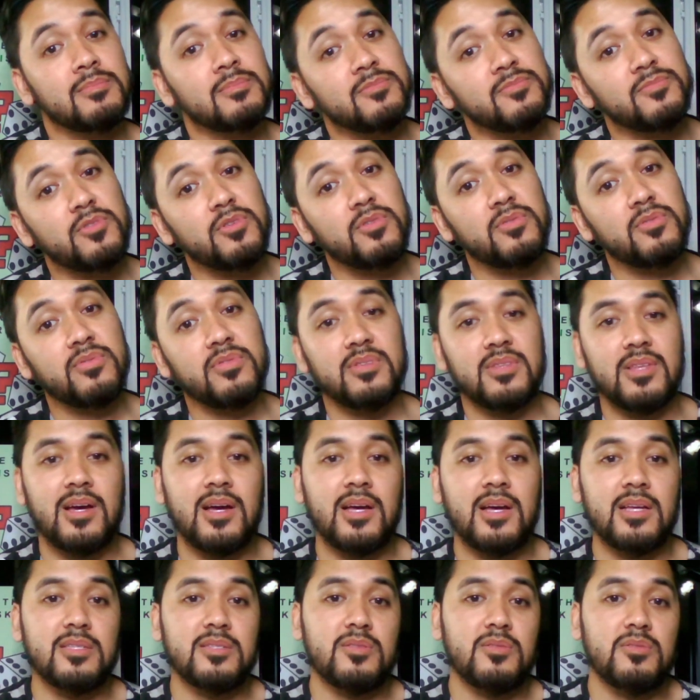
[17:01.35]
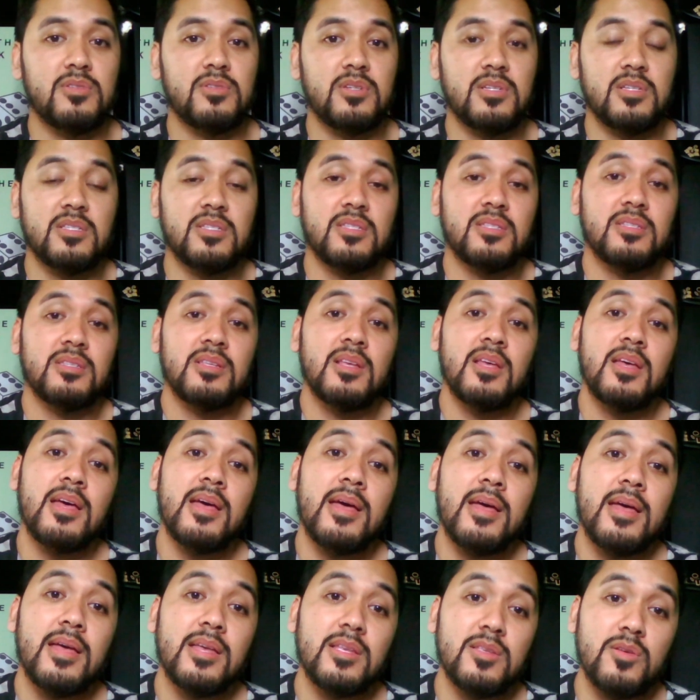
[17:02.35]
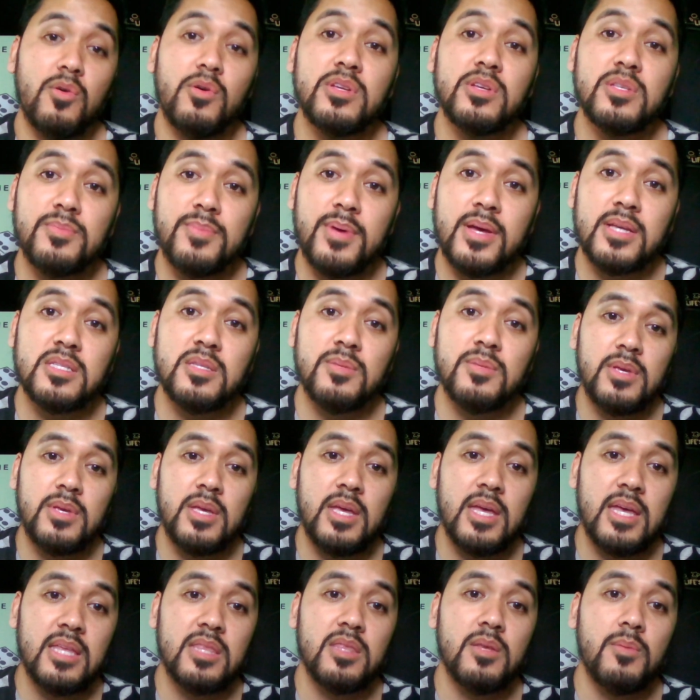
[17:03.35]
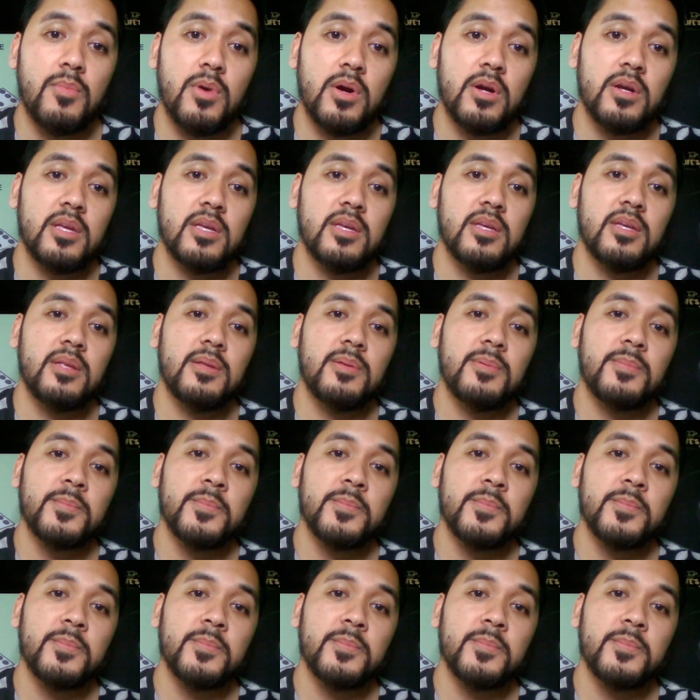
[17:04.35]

Food for thought. So just it's always best to in the market.